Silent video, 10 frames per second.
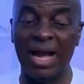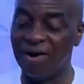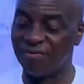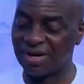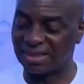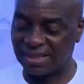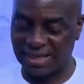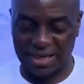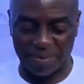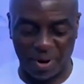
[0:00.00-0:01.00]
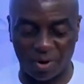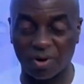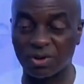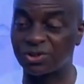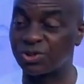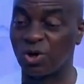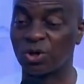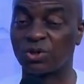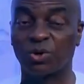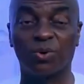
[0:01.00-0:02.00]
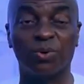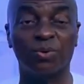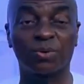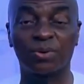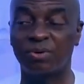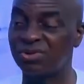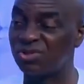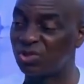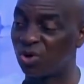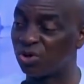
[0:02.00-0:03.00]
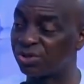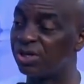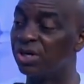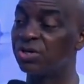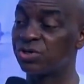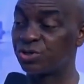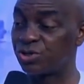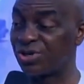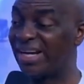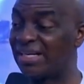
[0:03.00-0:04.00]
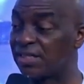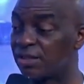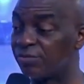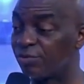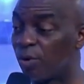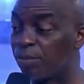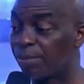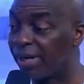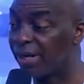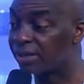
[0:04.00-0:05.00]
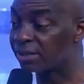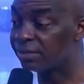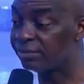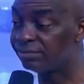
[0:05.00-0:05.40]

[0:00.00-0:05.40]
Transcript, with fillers: Everything about church growth draws strength from prayers.